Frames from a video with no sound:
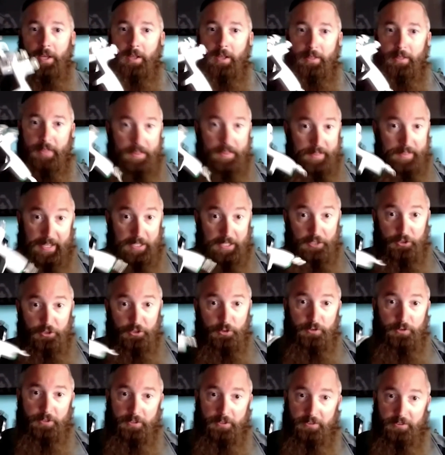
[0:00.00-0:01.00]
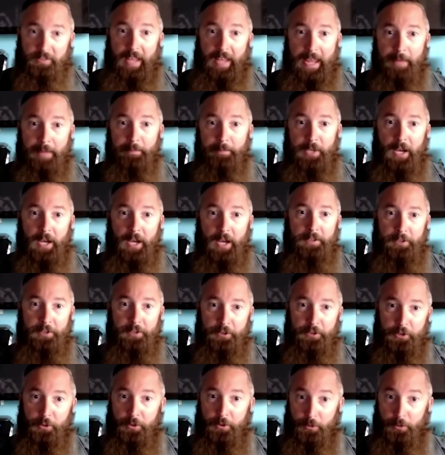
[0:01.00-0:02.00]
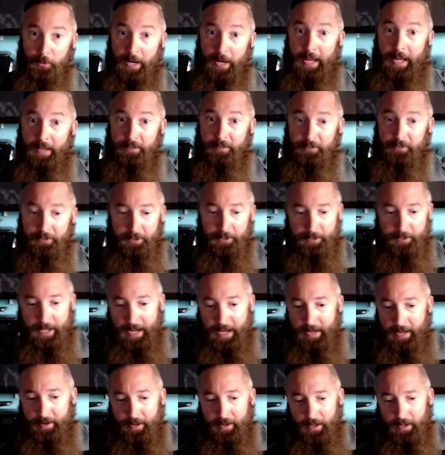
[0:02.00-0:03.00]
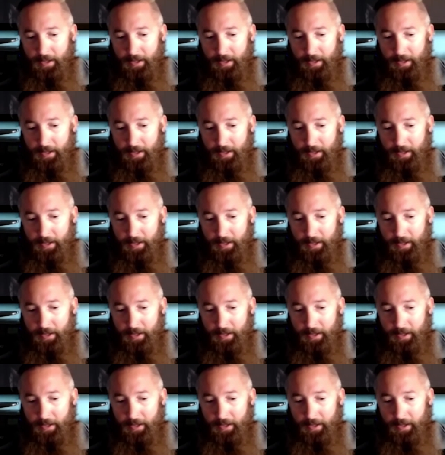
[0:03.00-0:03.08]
then they can use the same gun to do the rest. They're not,